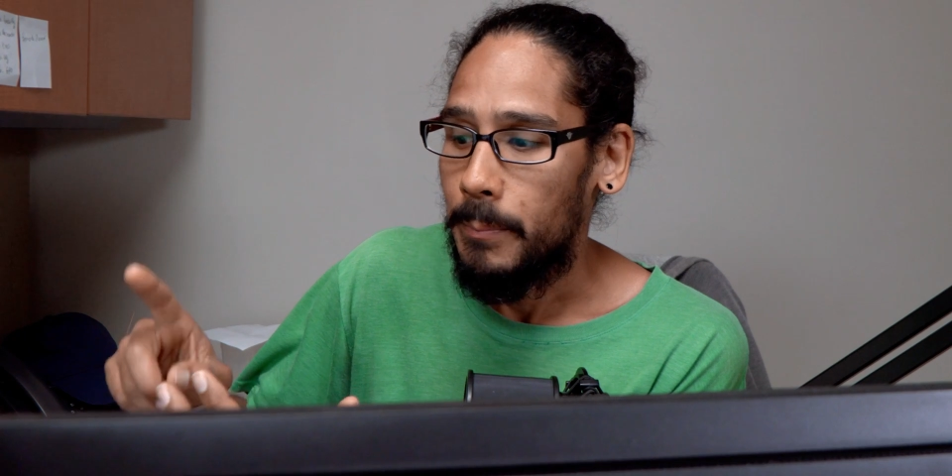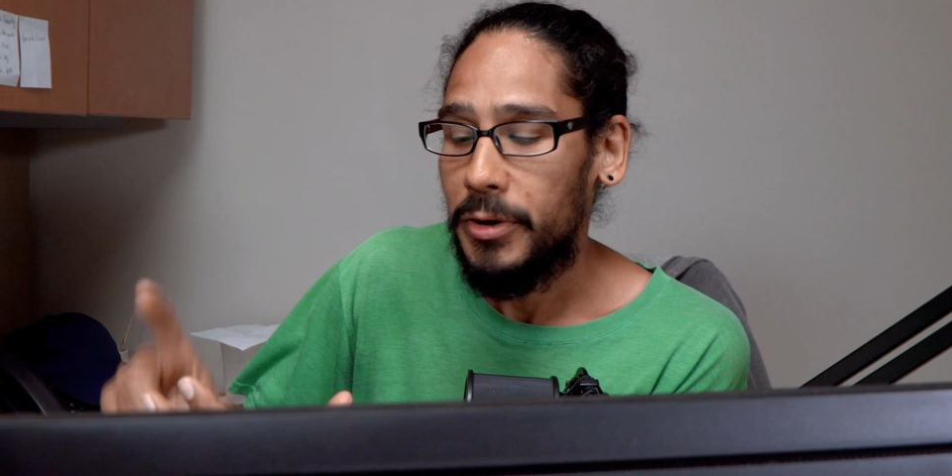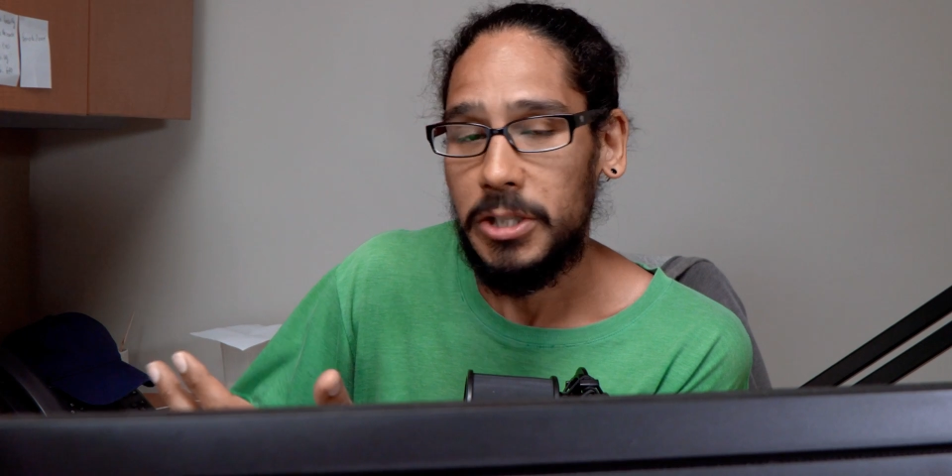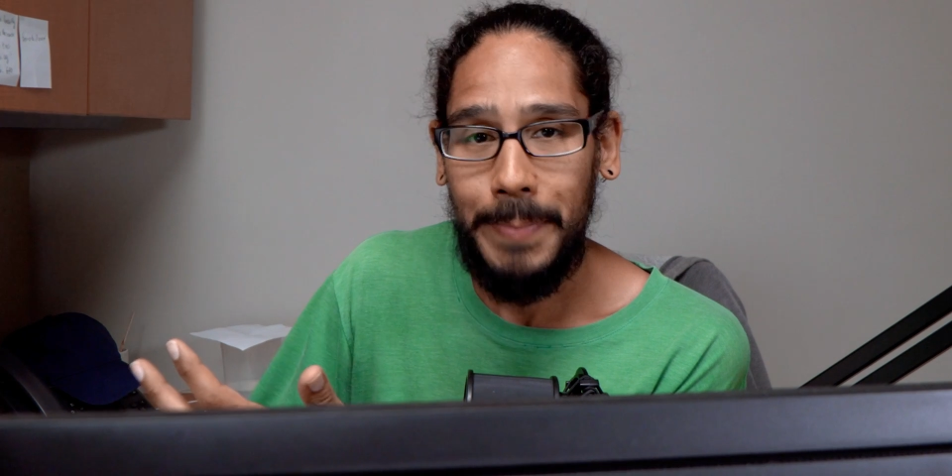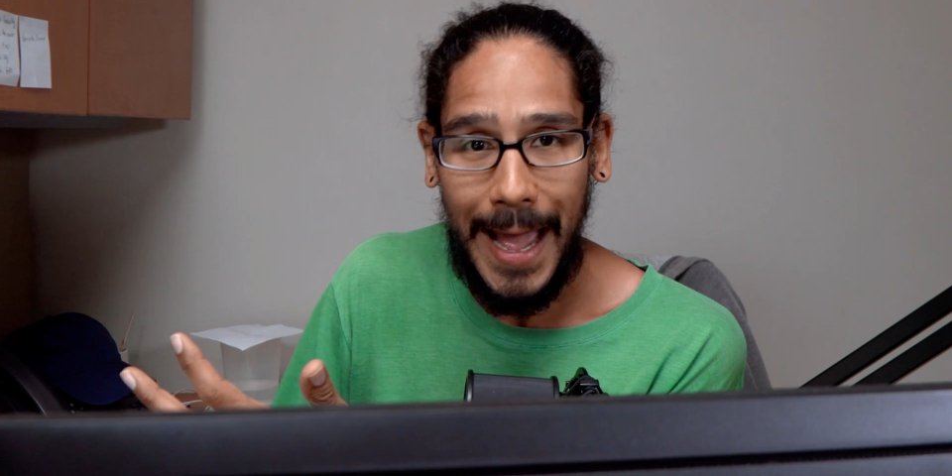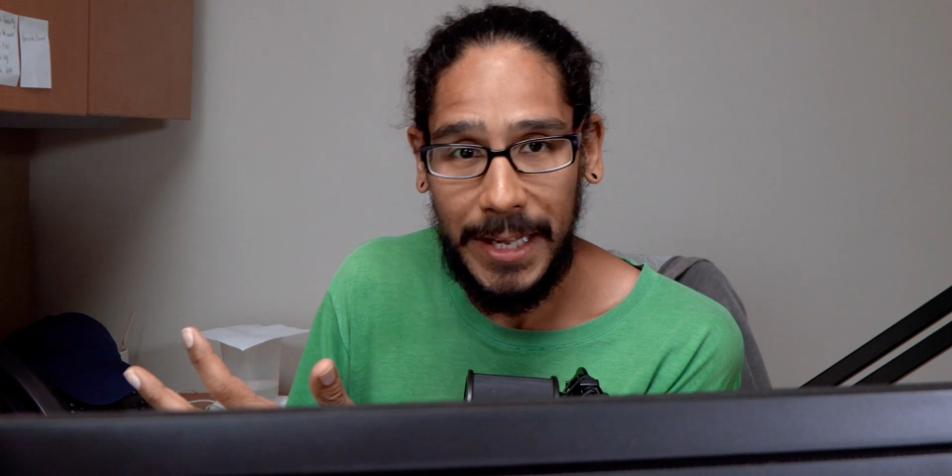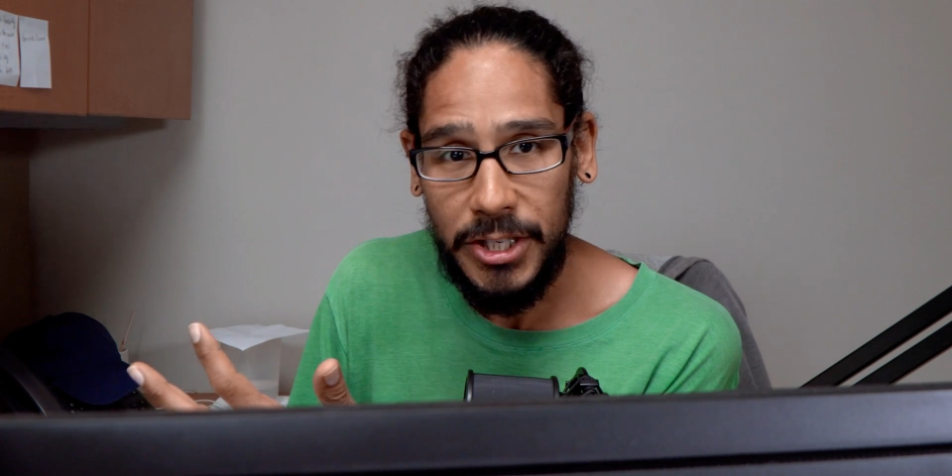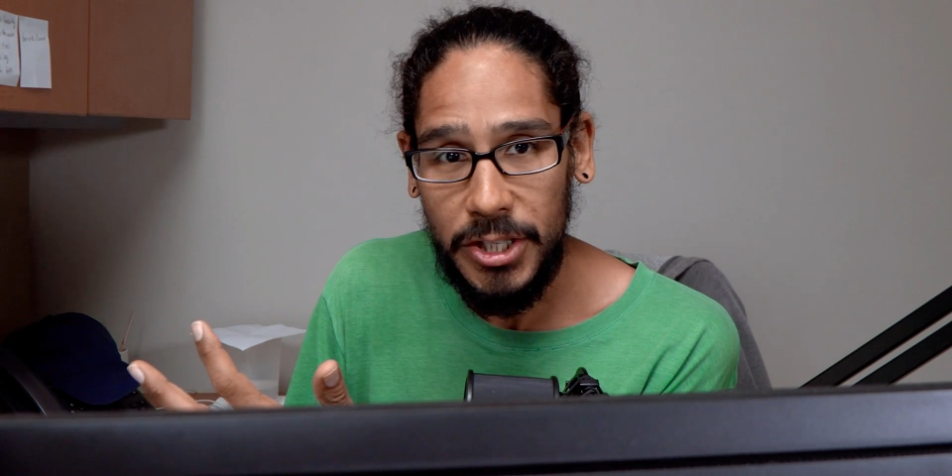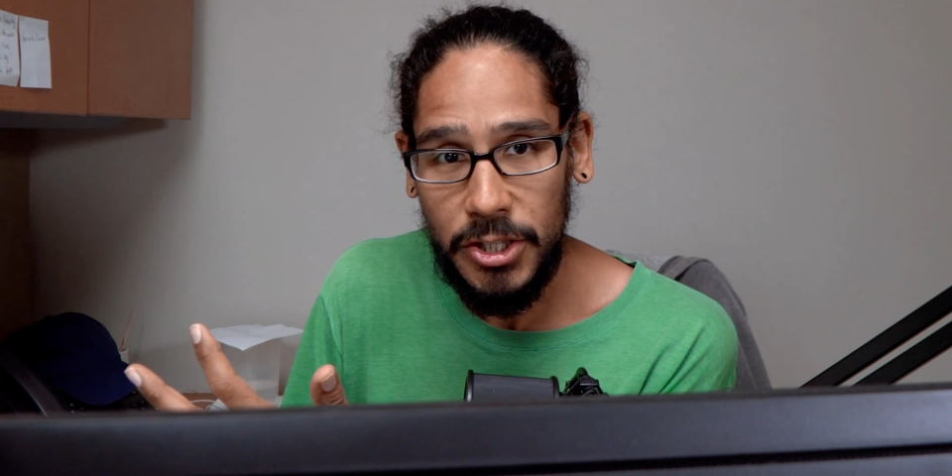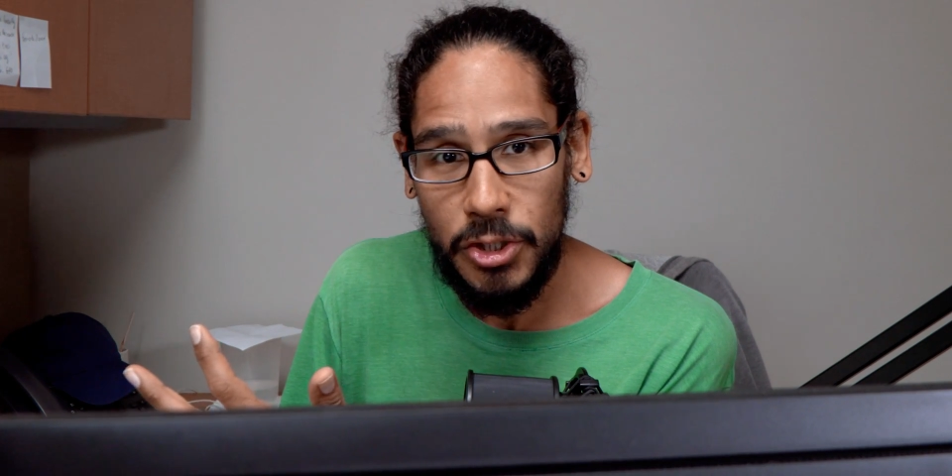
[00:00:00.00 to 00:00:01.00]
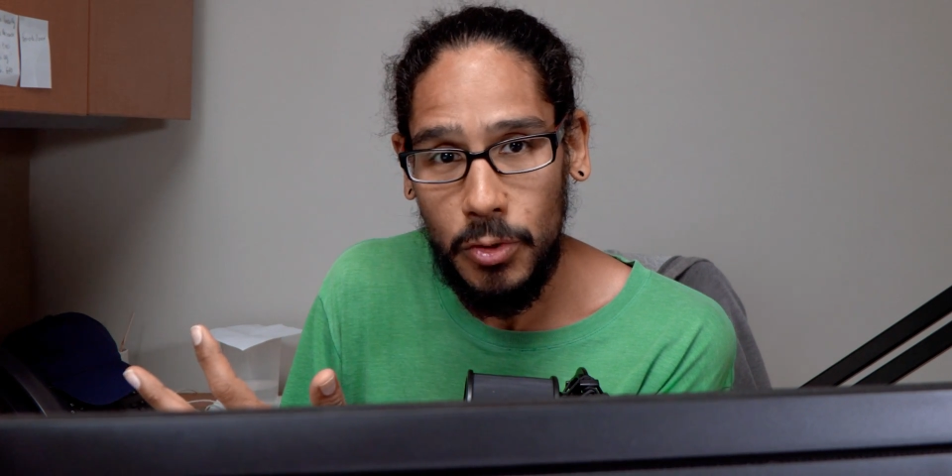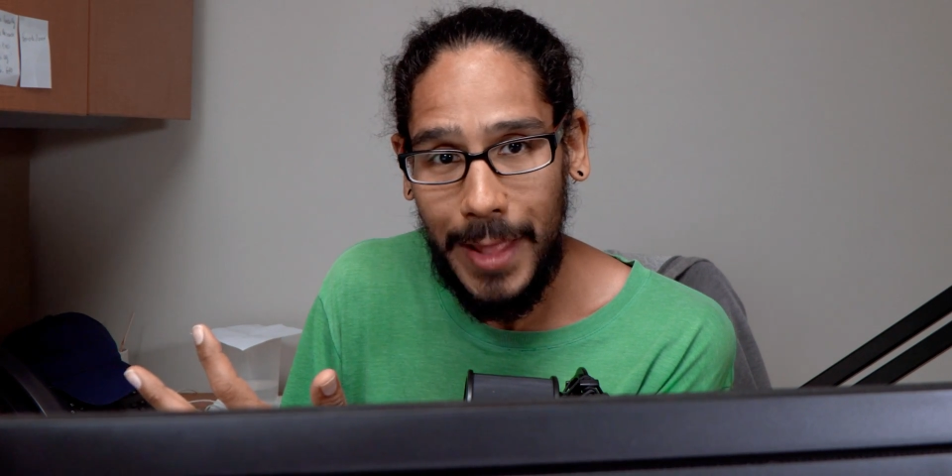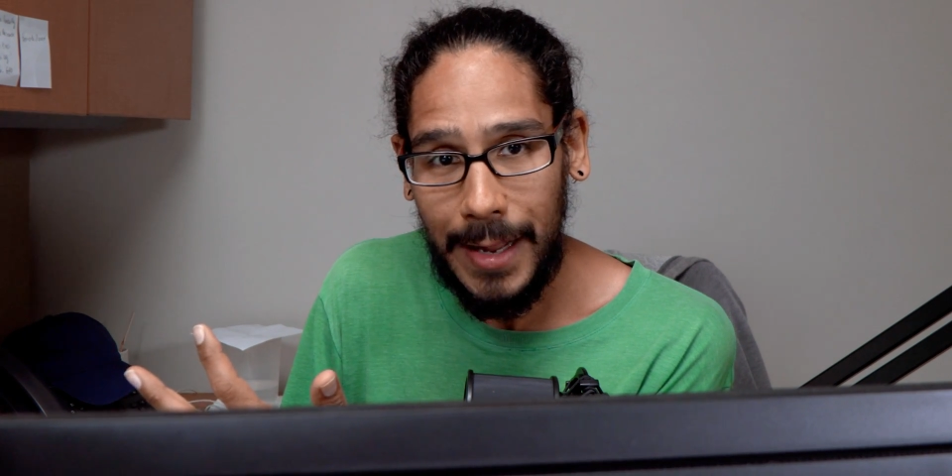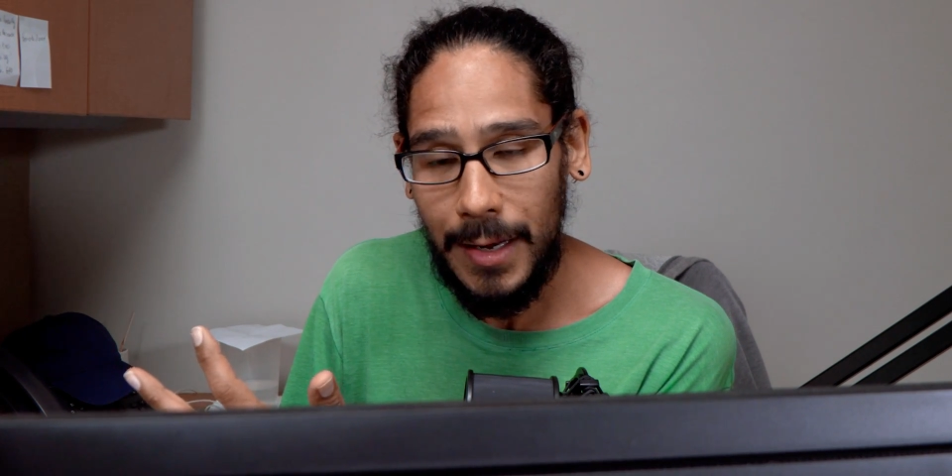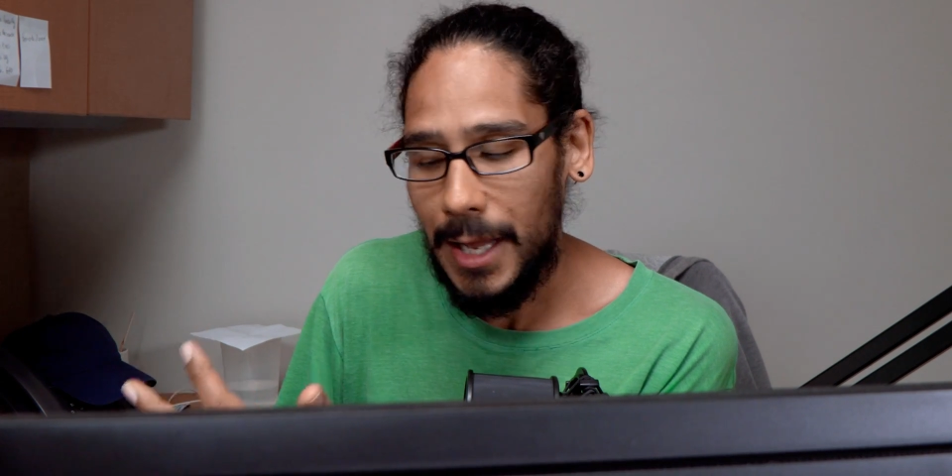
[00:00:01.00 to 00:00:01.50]
push packages to
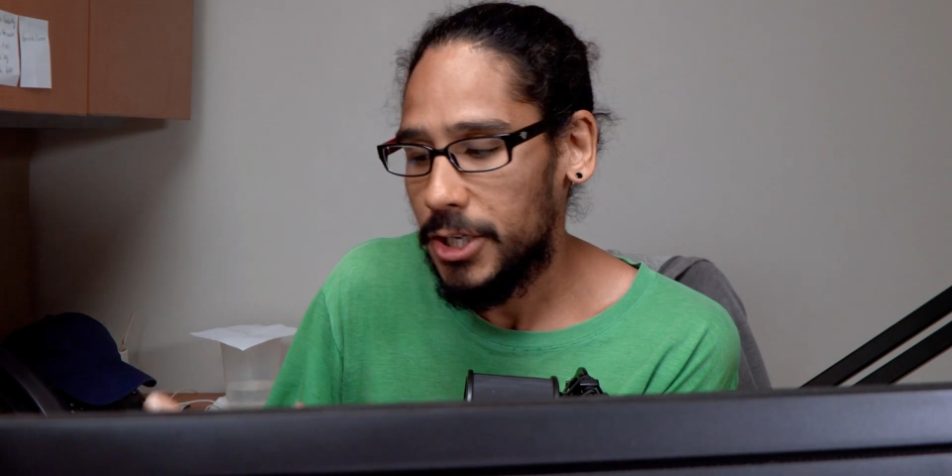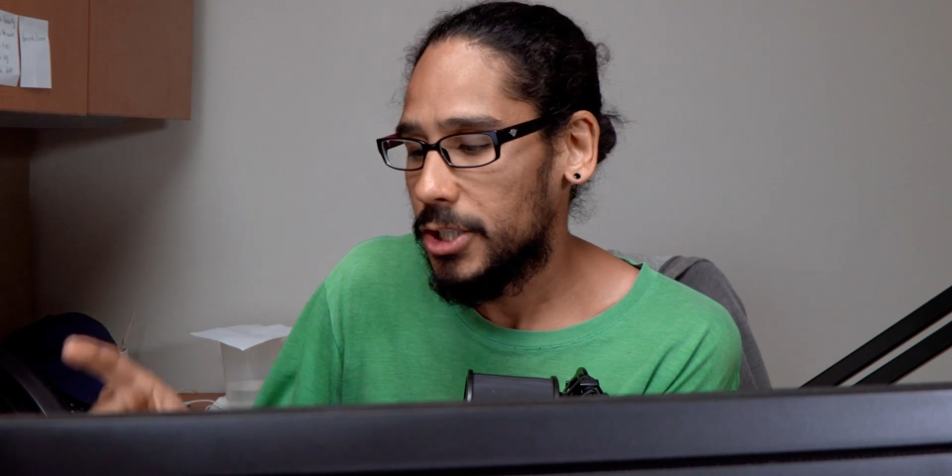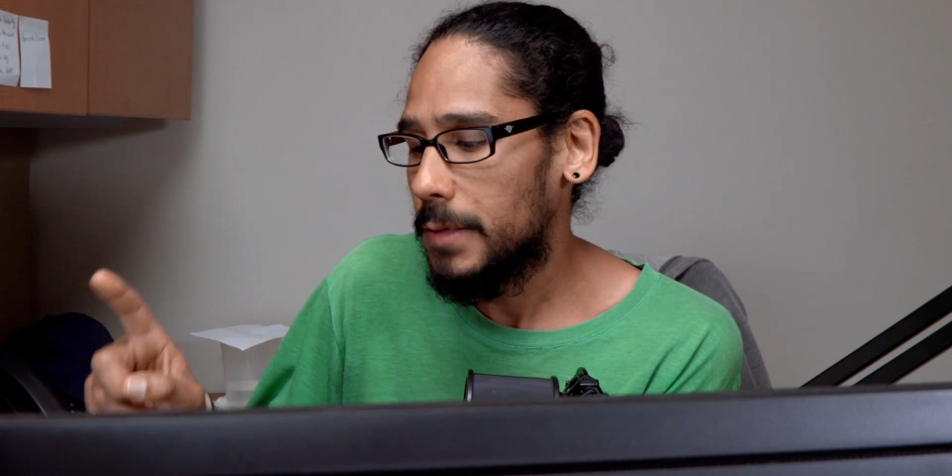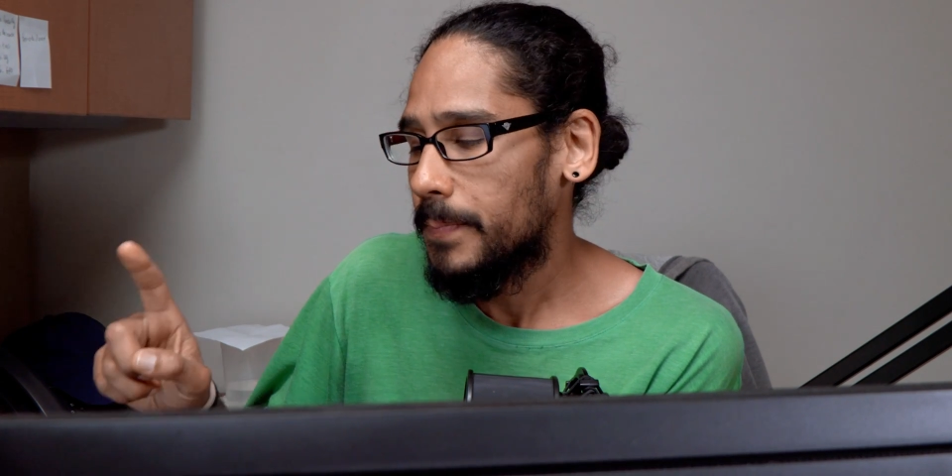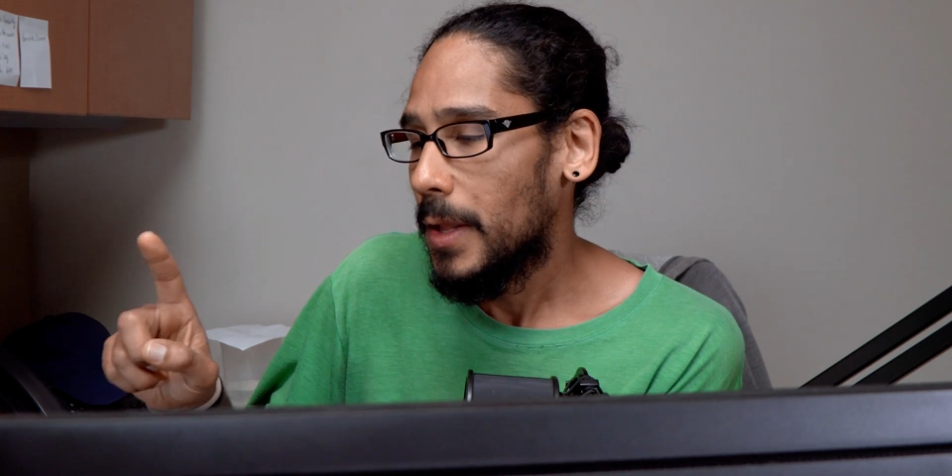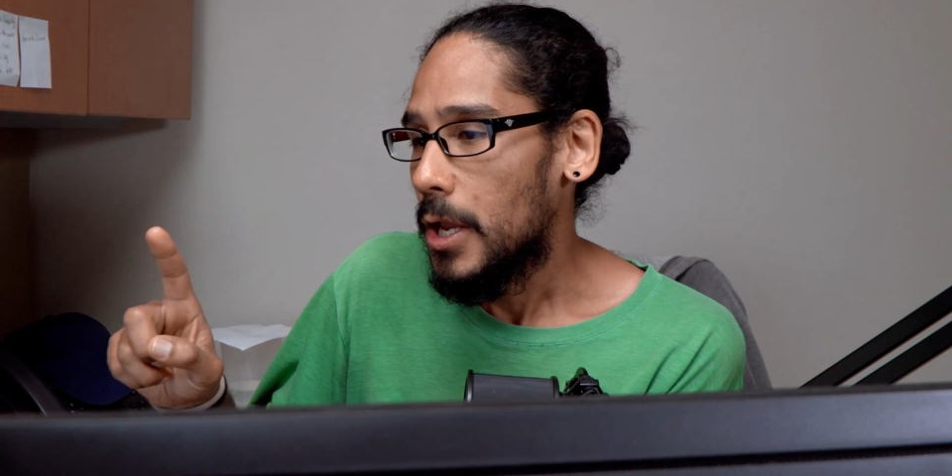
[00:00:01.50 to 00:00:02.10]
that collection,